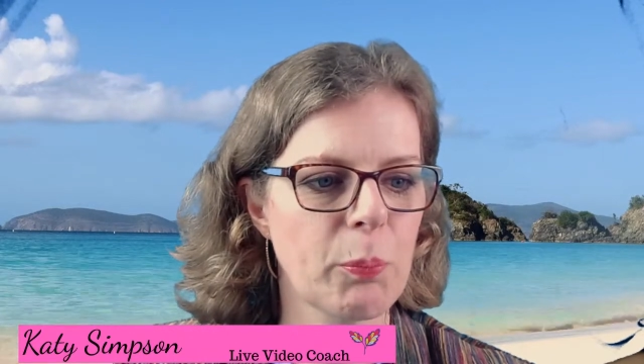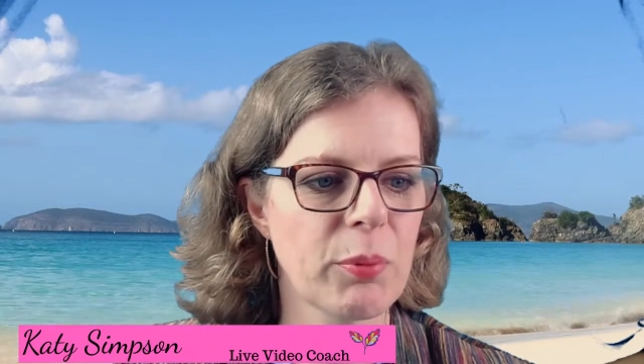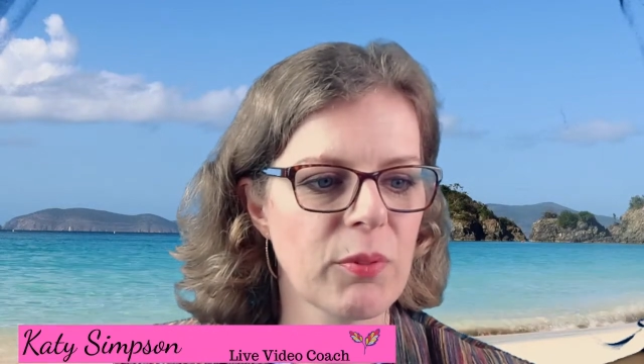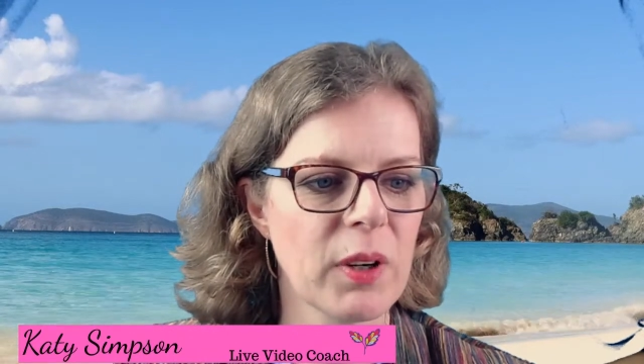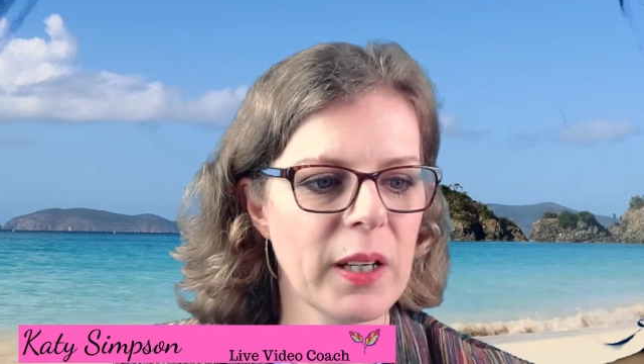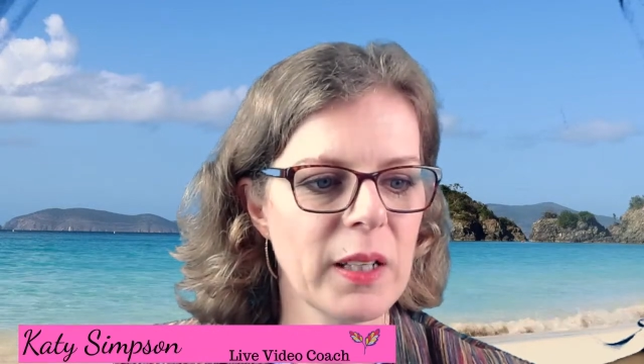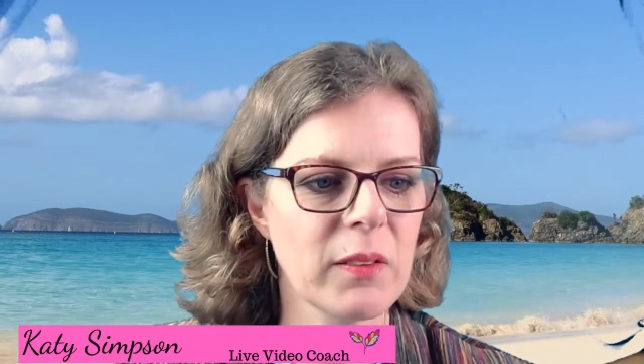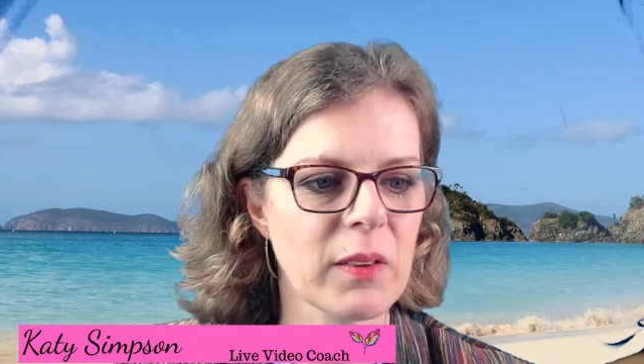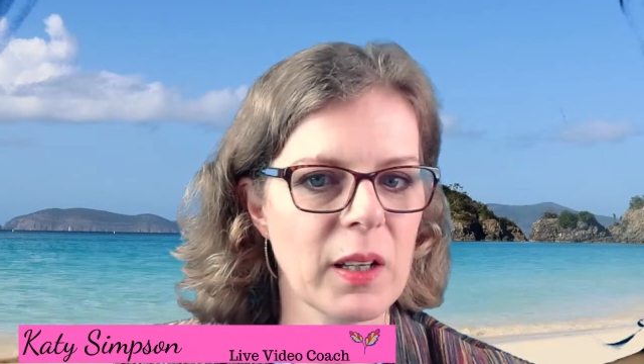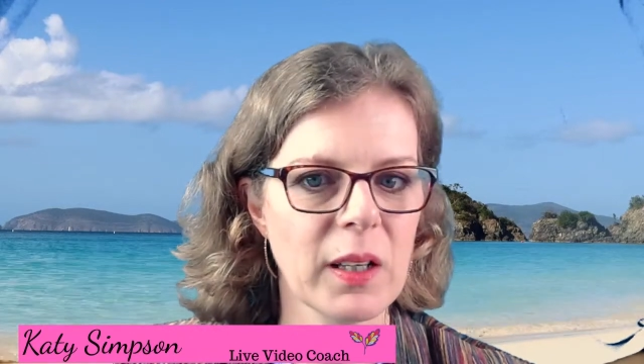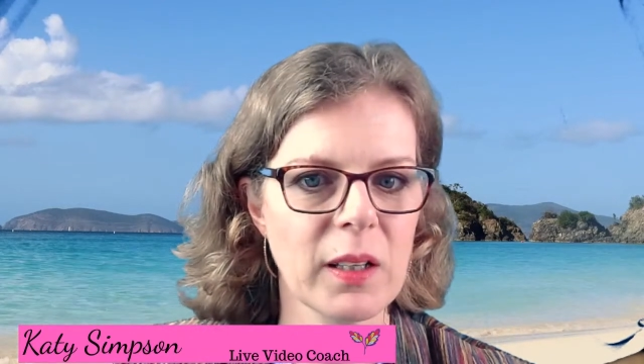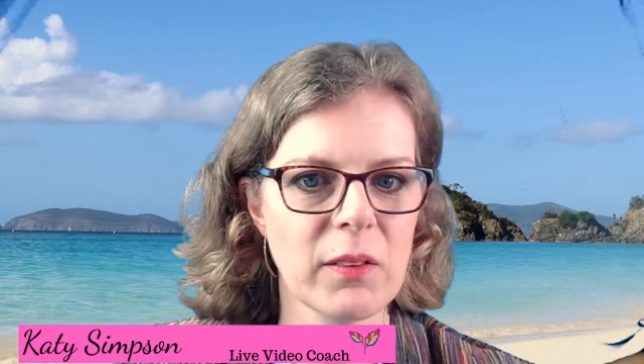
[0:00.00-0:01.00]

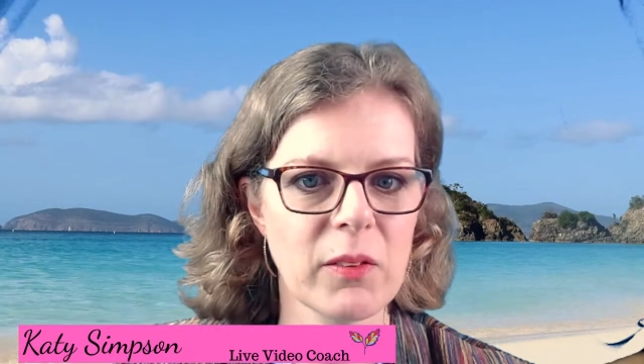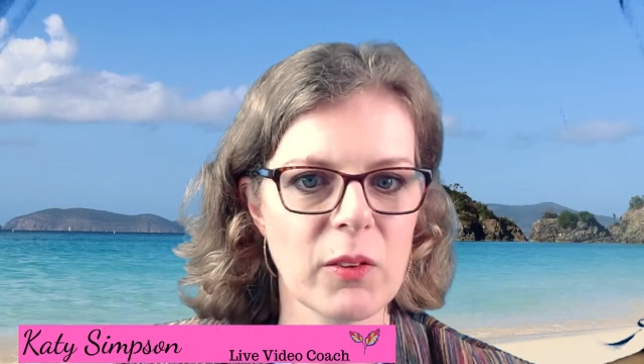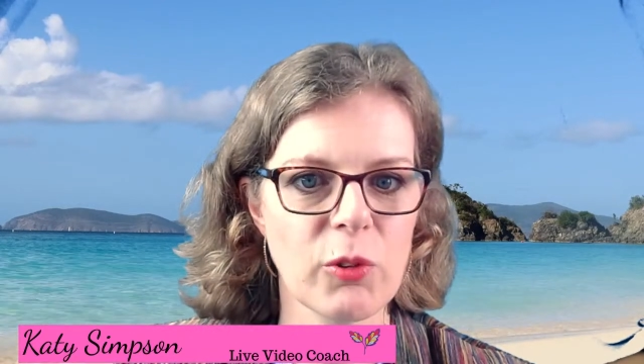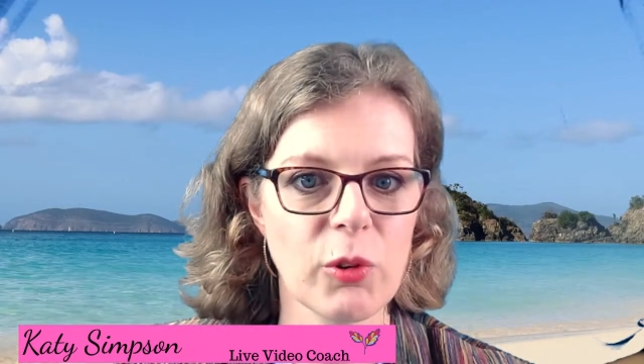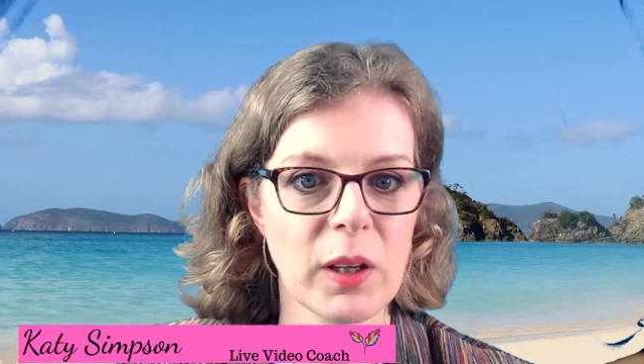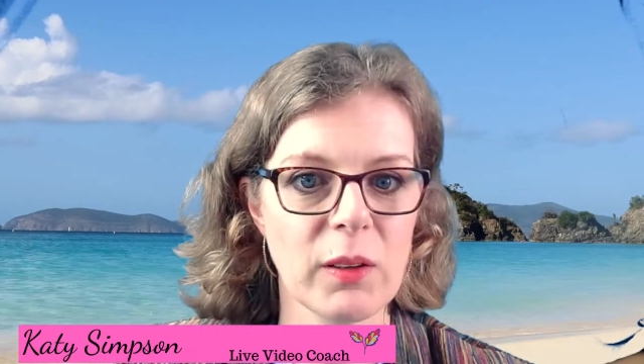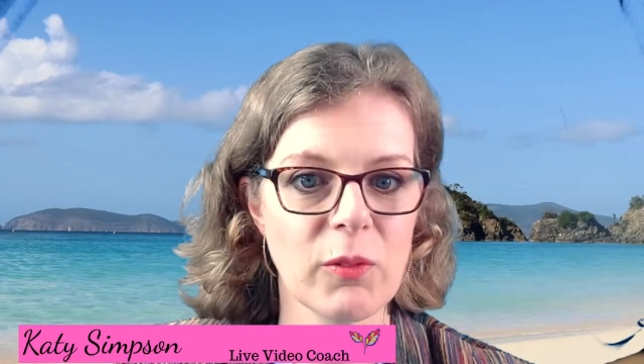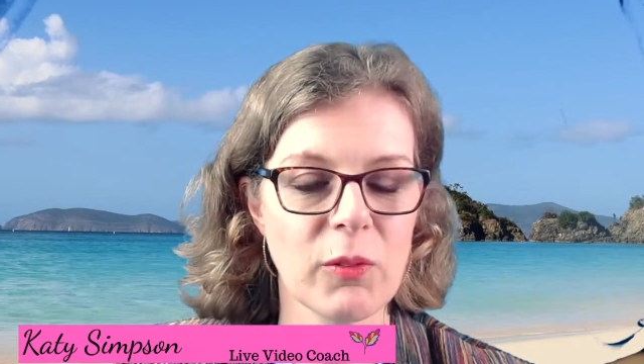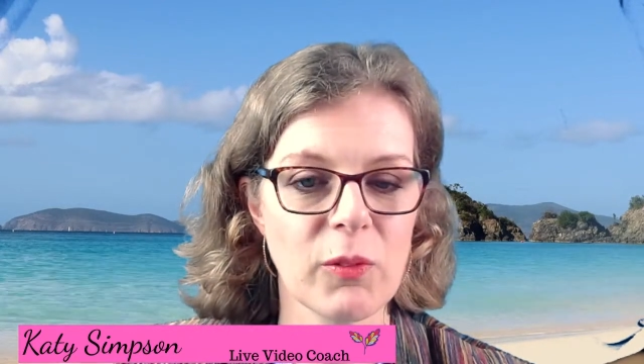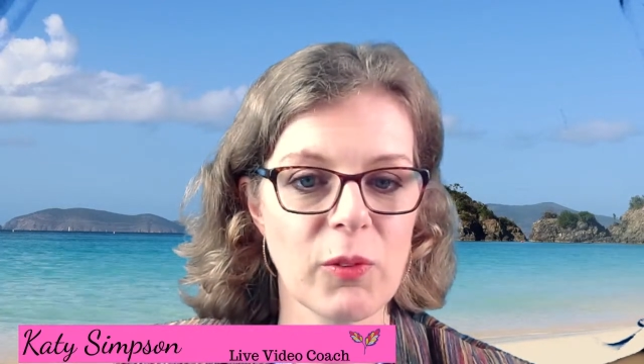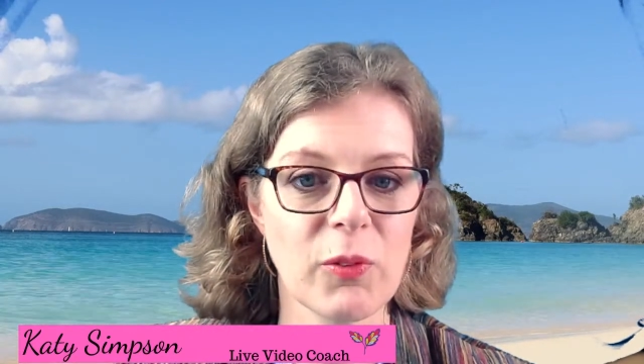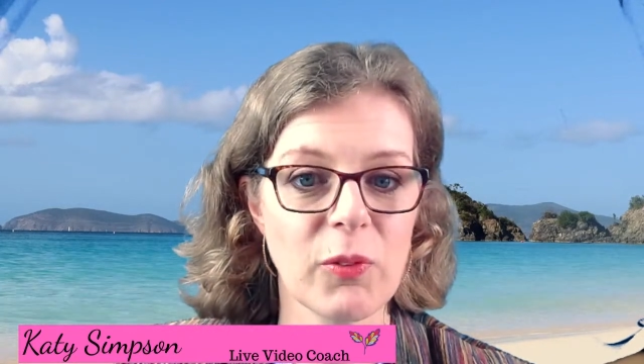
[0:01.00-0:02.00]
brighter to try and
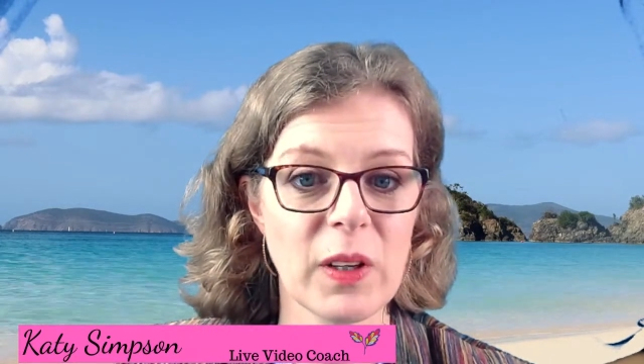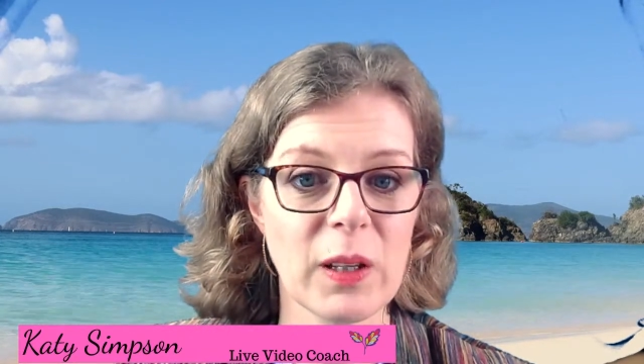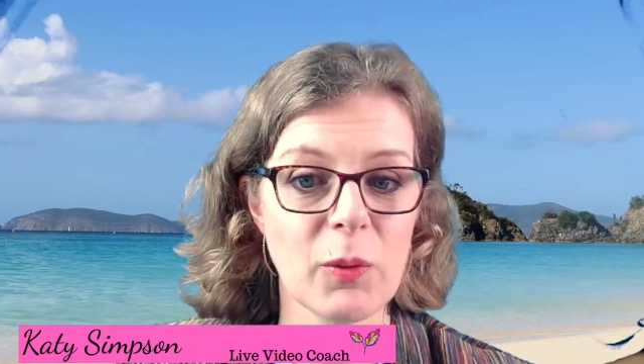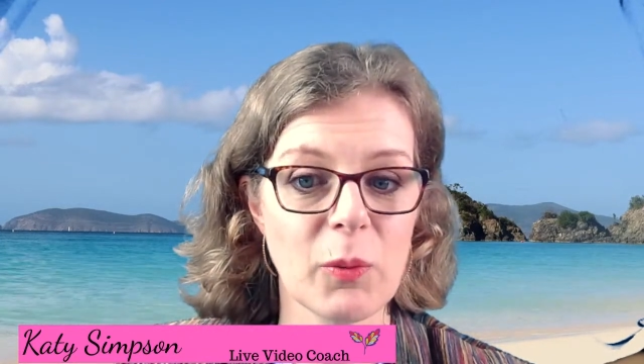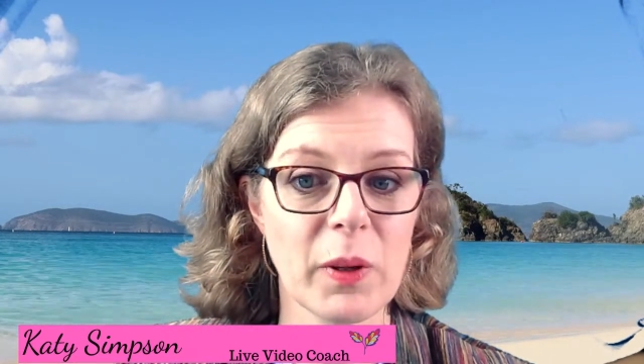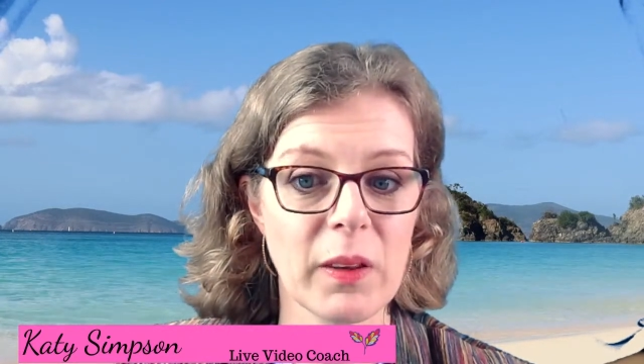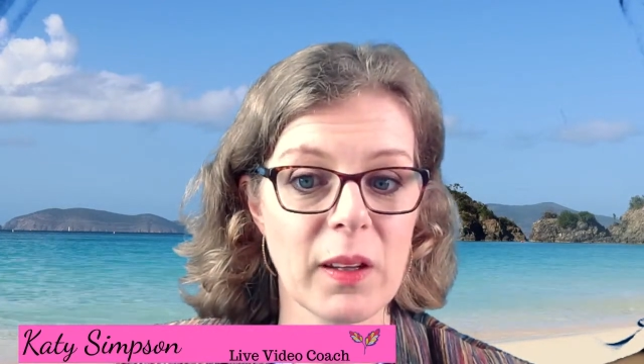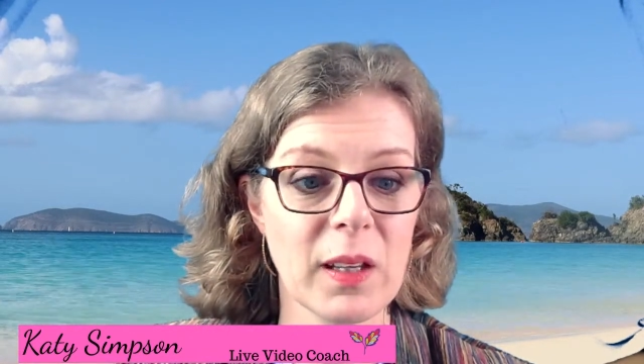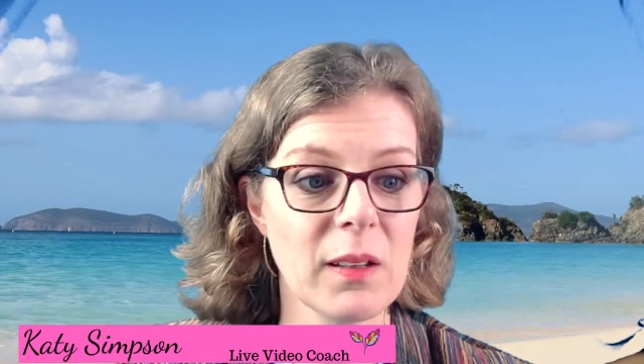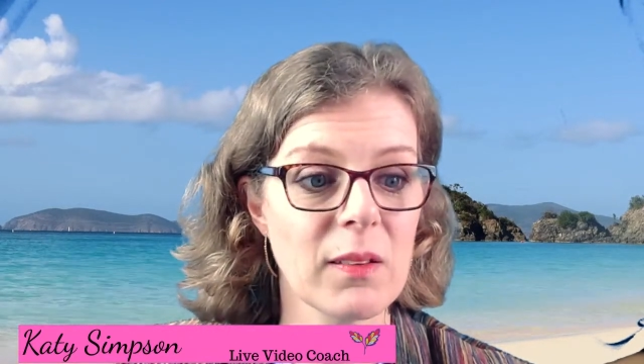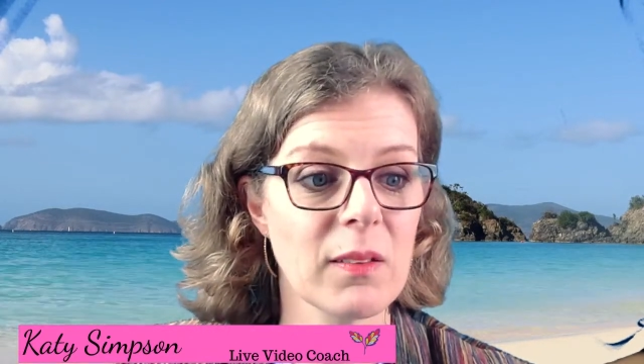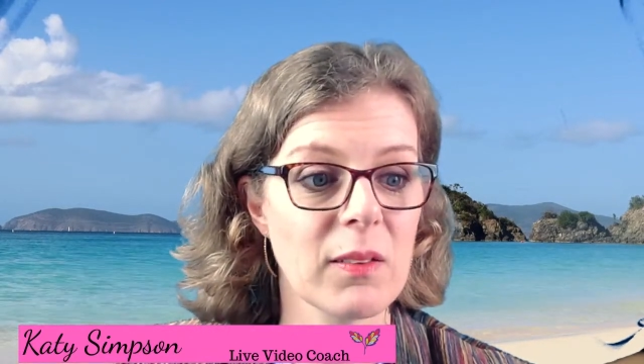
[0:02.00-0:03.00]
fit with
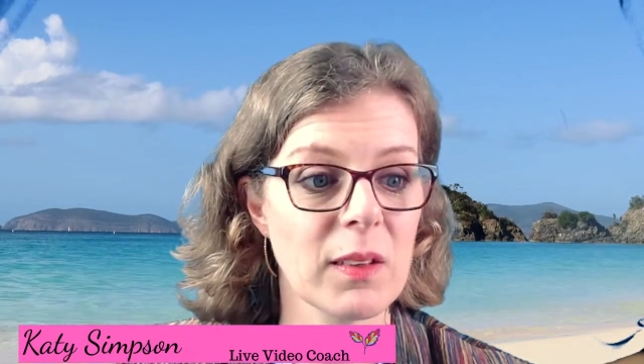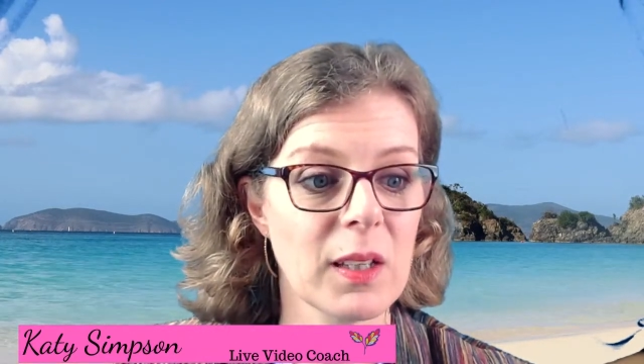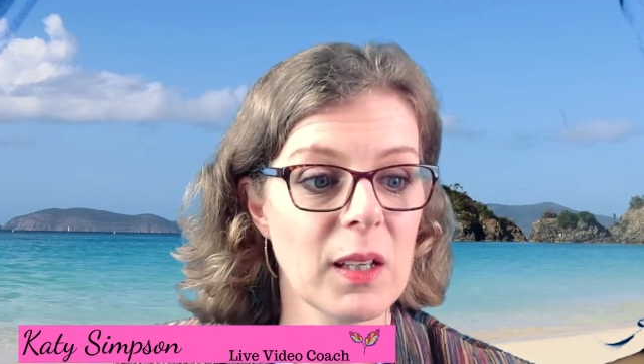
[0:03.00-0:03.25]
it.